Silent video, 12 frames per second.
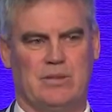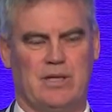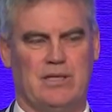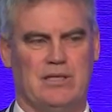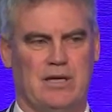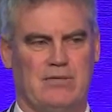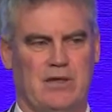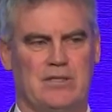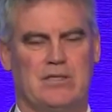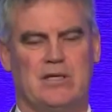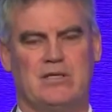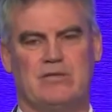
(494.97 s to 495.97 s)
need to have that
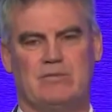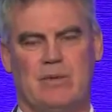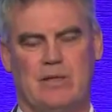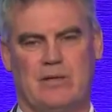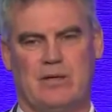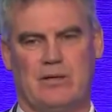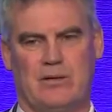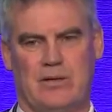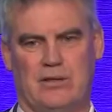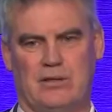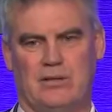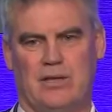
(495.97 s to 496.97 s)
sense of being
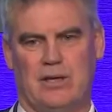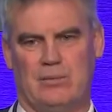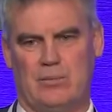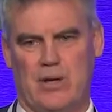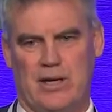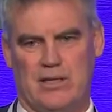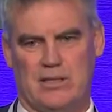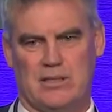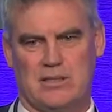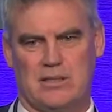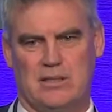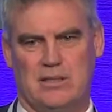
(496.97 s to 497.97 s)
included and embraced.